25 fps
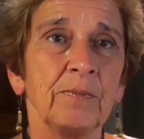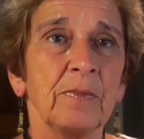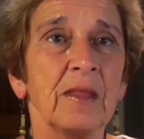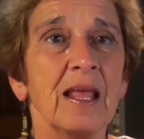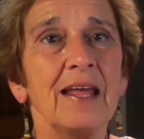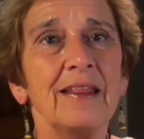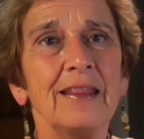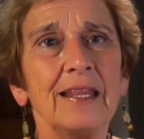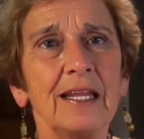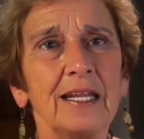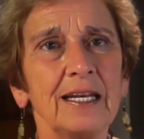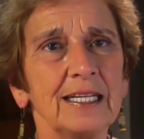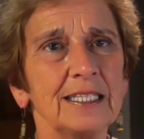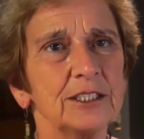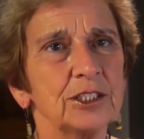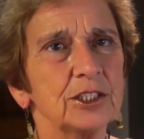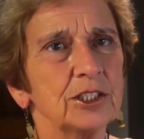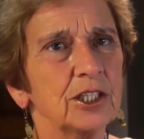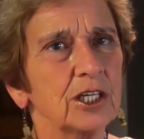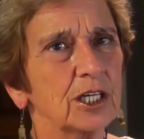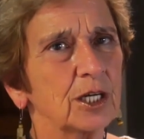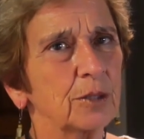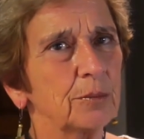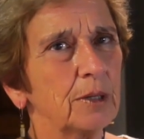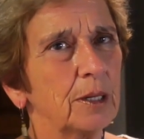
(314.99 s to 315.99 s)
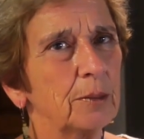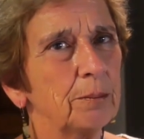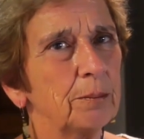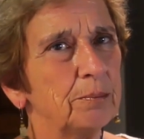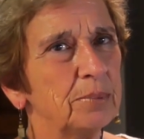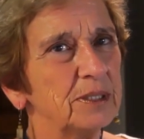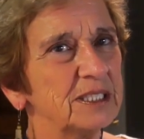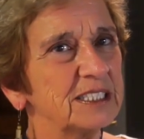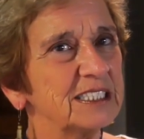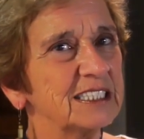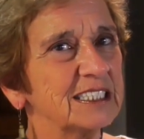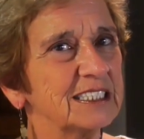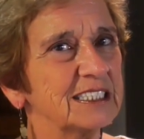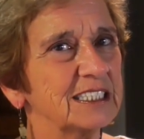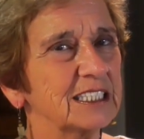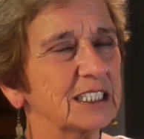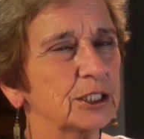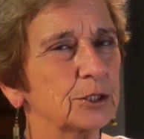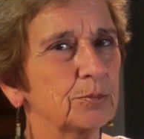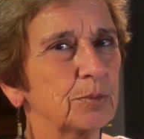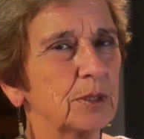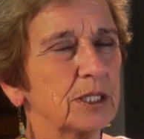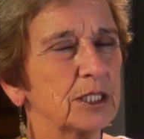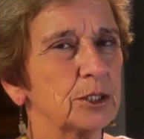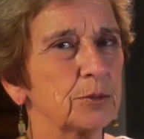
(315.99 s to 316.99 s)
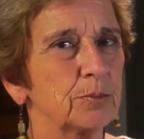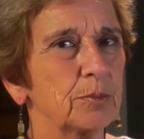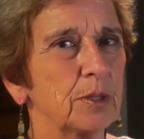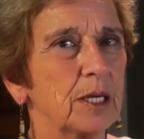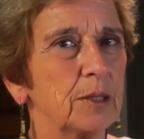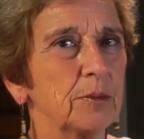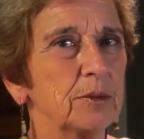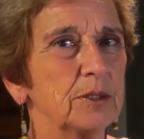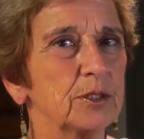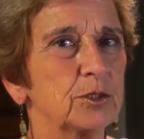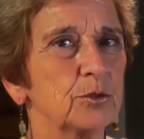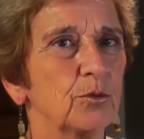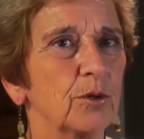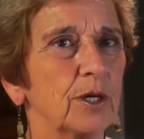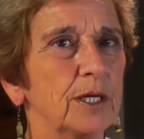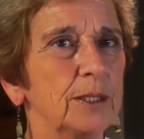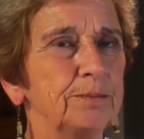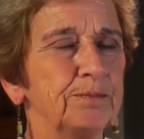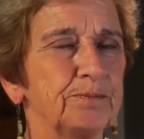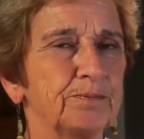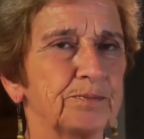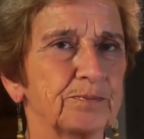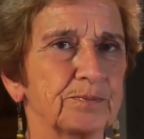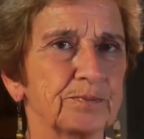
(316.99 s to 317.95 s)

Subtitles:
And then let's talk about business expense payments, right?